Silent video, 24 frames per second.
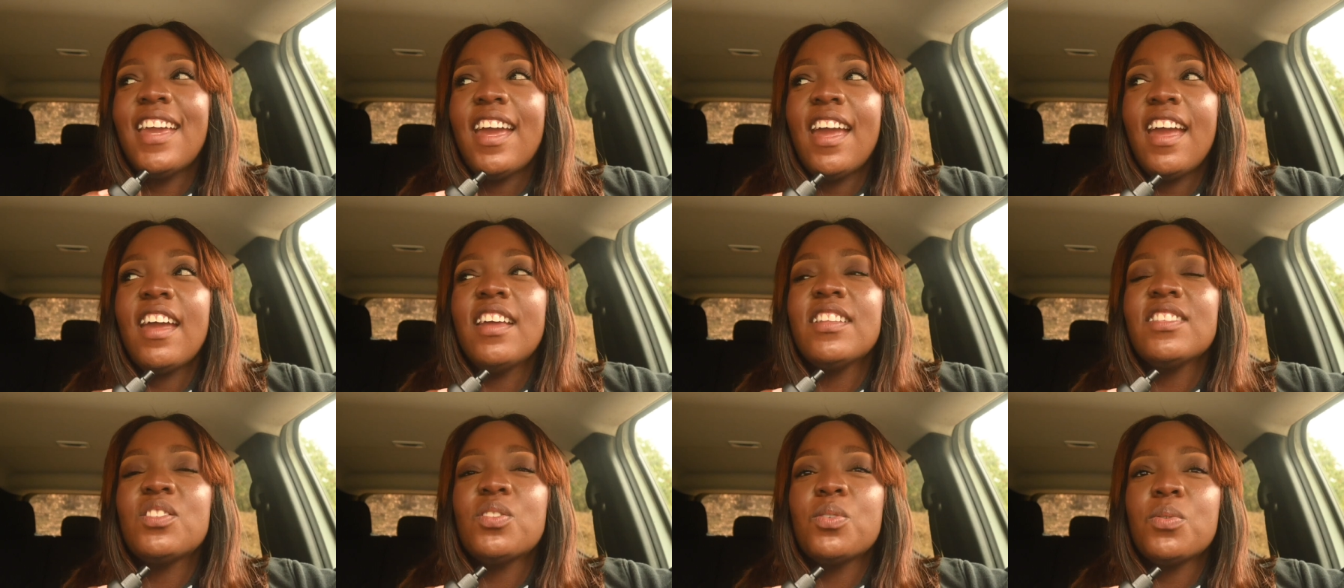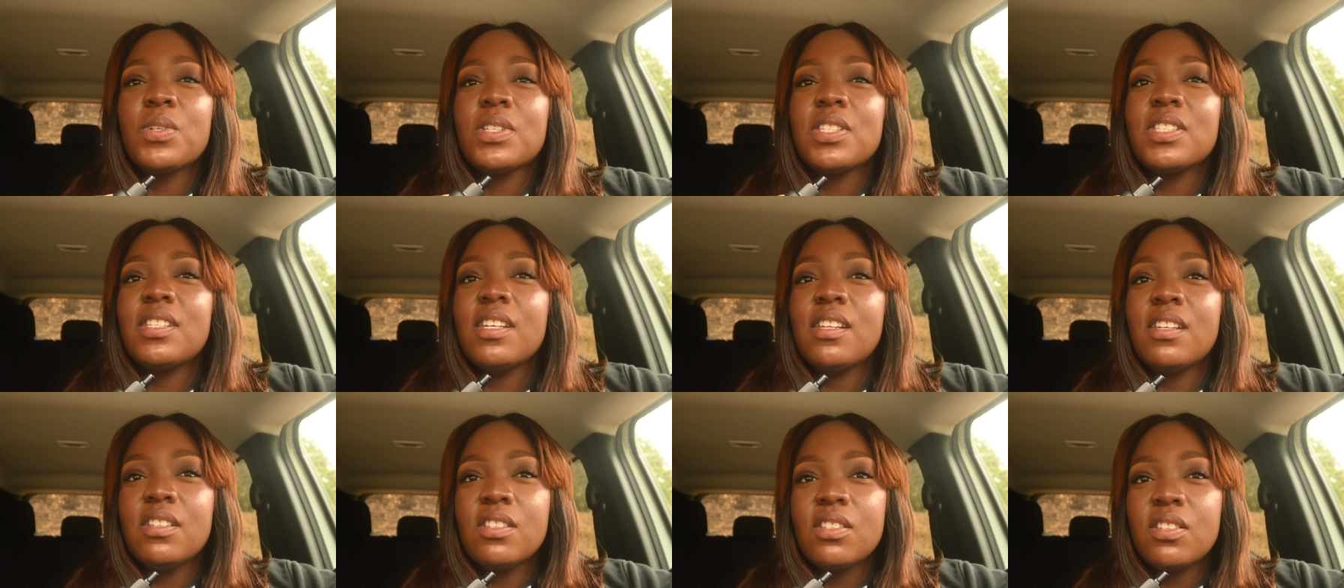get into a
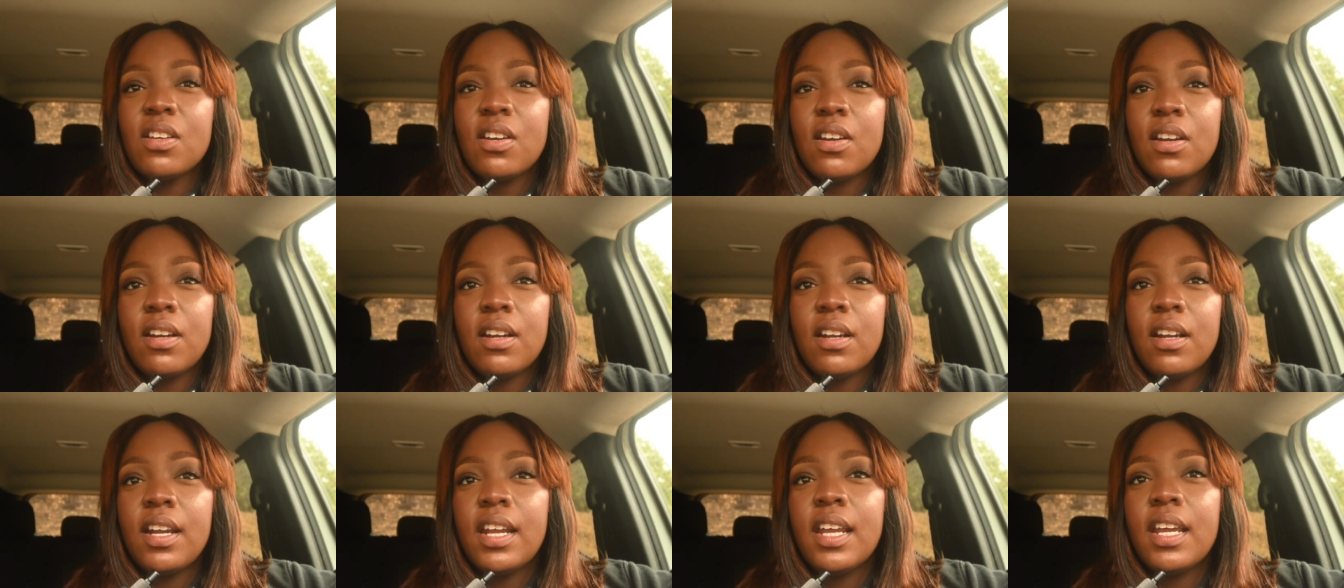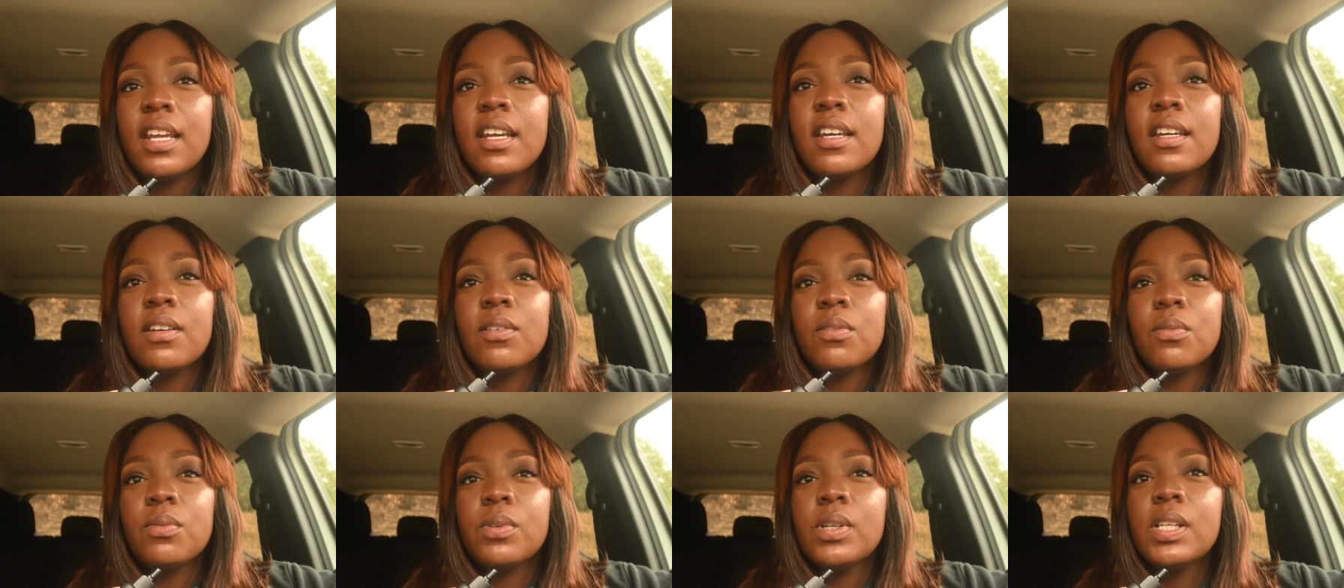center, it
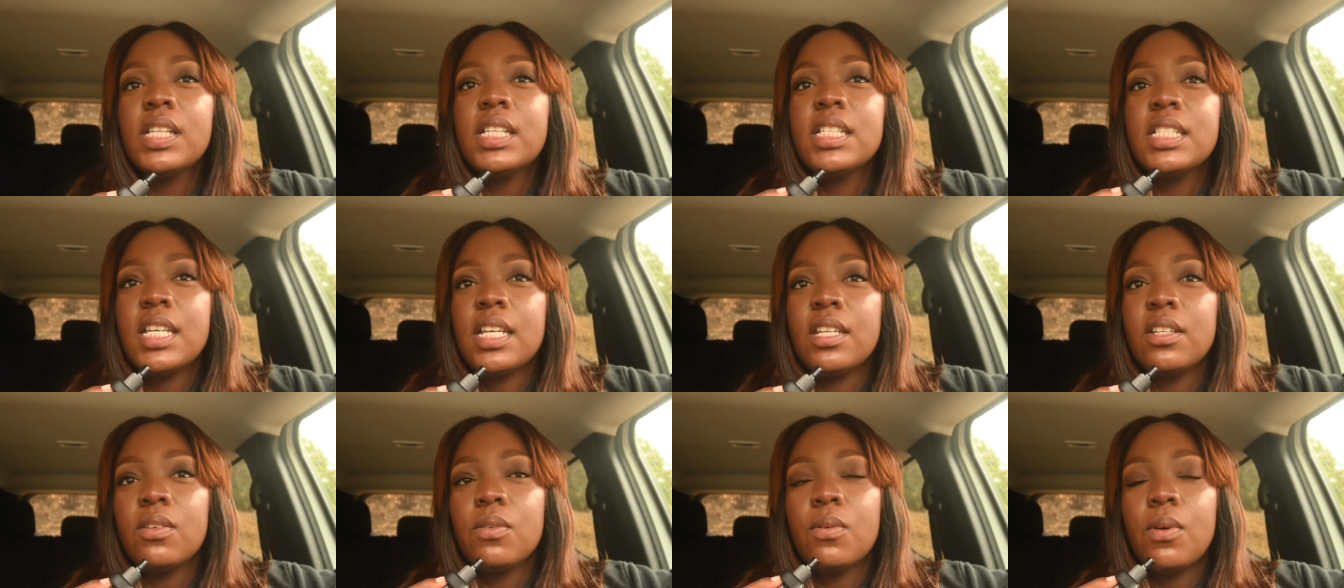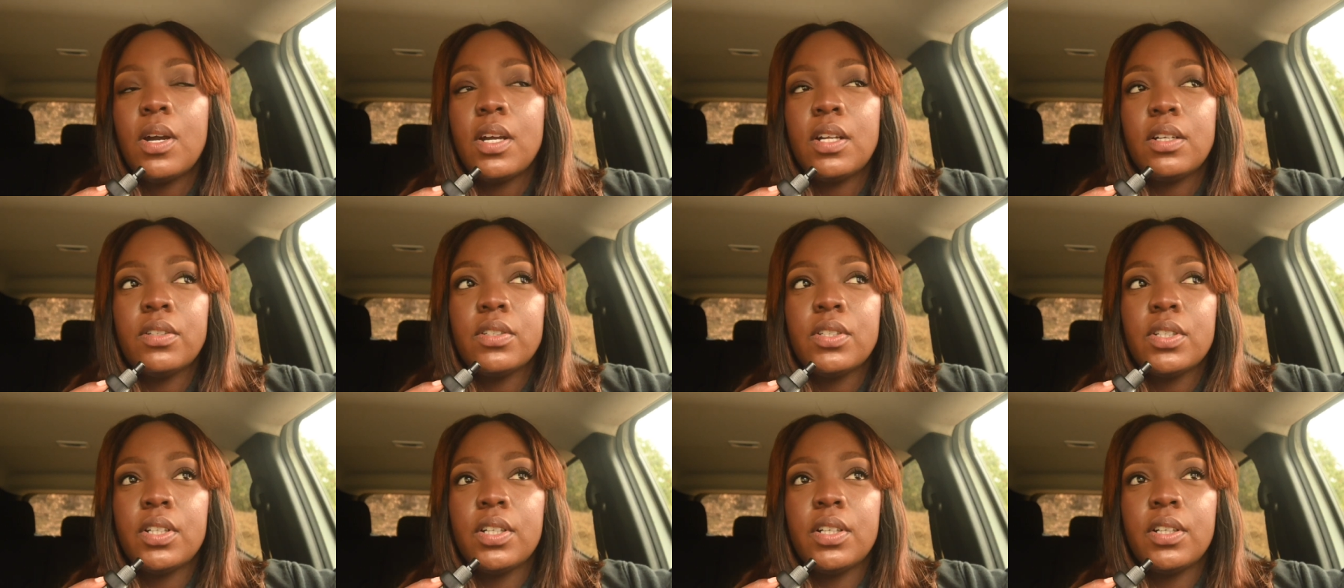could really take you
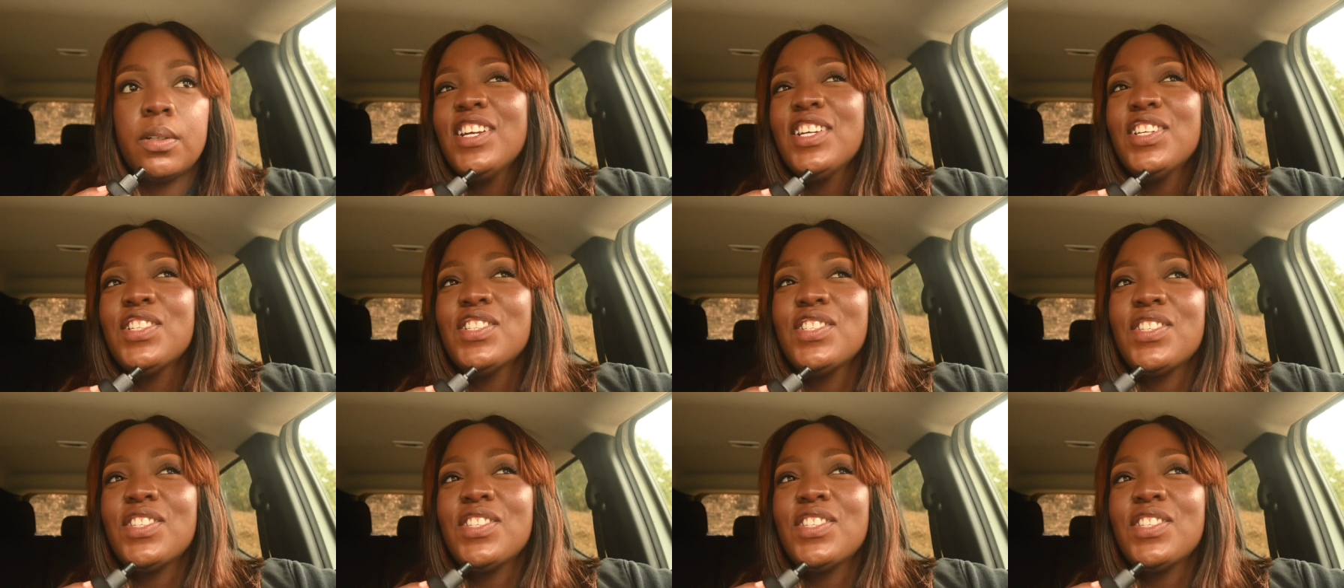under.